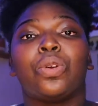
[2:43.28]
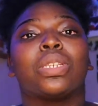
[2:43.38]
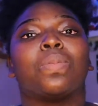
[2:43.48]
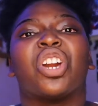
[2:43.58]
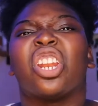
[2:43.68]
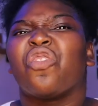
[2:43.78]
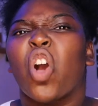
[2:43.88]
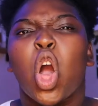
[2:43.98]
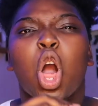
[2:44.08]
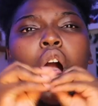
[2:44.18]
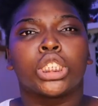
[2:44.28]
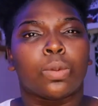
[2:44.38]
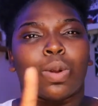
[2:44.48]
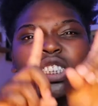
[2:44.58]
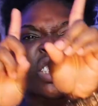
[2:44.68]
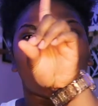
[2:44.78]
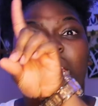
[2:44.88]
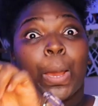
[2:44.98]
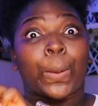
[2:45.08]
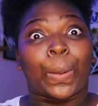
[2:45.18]
smell good in the fall? Just keep watching this
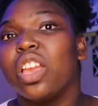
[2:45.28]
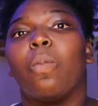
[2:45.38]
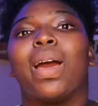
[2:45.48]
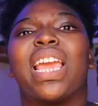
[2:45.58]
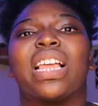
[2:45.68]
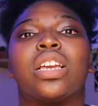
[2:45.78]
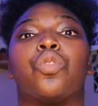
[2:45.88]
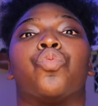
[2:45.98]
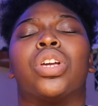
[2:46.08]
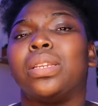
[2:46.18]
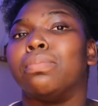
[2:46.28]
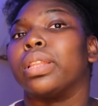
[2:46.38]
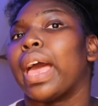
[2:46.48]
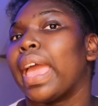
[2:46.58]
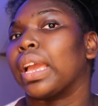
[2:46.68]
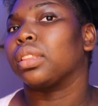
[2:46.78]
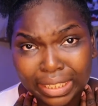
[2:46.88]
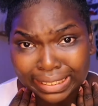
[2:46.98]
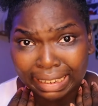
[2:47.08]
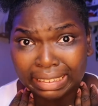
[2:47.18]
video. Yo, my neck look really black.
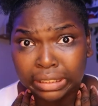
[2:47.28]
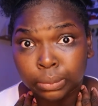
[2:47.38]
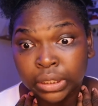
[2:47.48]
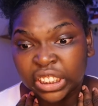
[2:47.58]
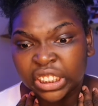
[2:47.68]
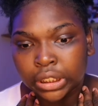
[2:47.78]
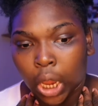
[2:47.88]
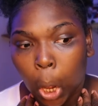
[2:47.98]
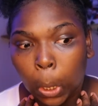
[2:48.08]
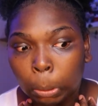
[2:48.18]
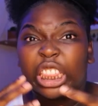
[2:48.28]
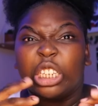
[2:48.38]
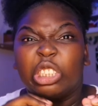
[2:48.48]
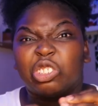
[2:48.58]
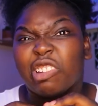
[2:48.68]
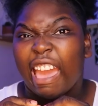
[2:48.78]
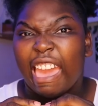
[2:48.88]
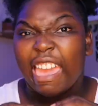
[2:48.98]
It's eczema season, y'all. A little dry.